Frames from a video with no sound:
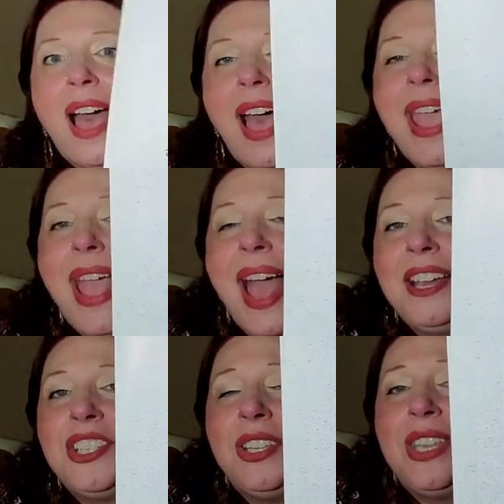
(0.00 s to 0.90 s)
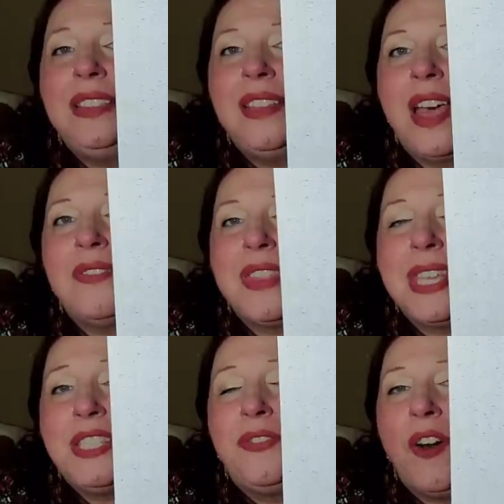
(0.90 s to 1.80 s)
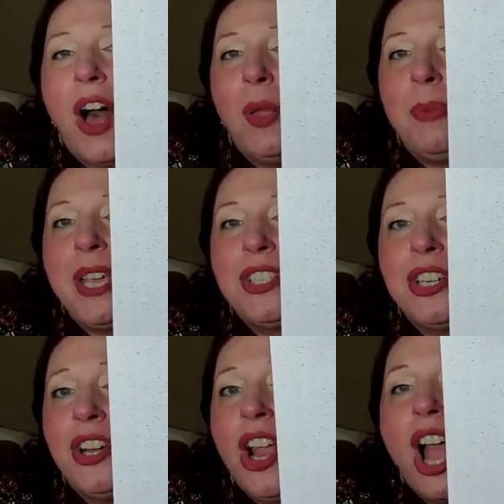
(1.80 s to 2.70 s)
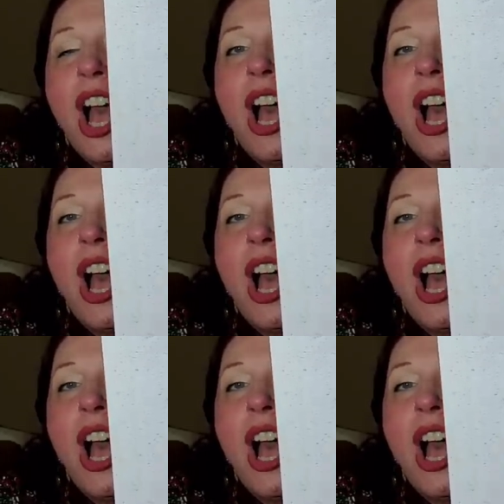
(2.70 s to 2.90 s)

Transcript: I actually love this fall picture